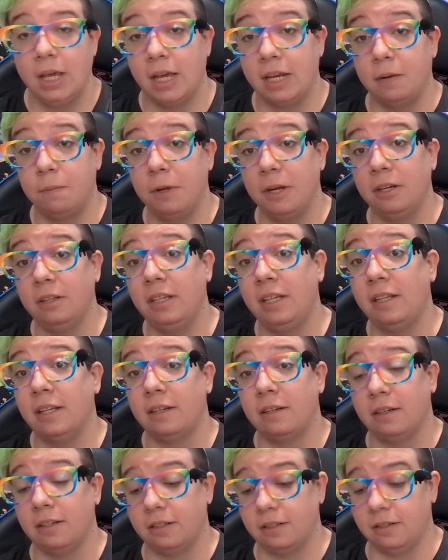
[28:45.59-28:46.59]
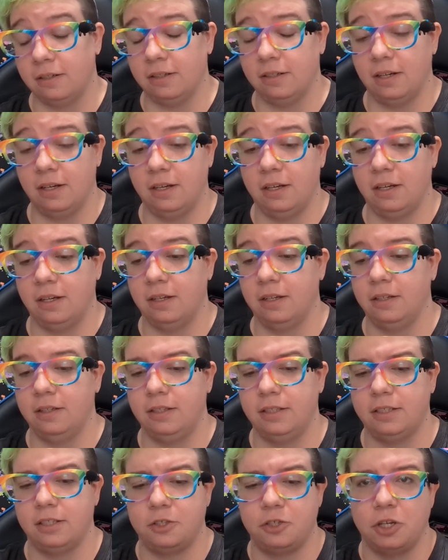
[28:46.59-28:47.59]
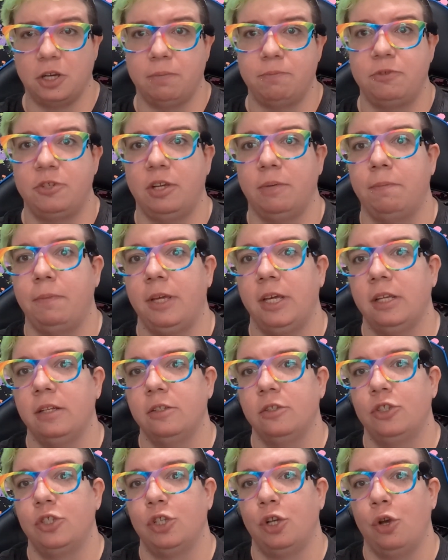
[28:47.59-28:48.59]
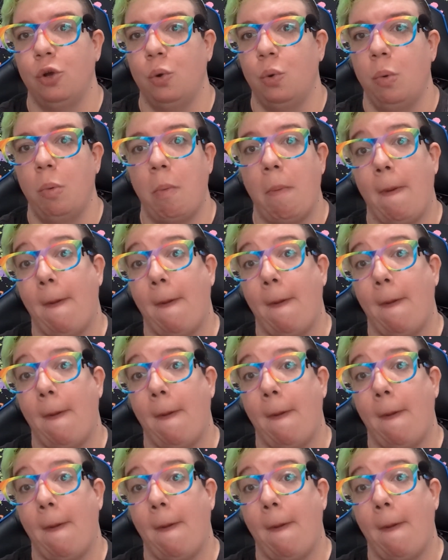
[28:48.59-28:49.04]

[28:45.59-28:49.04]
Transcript: And apparently that author is a chop champion, so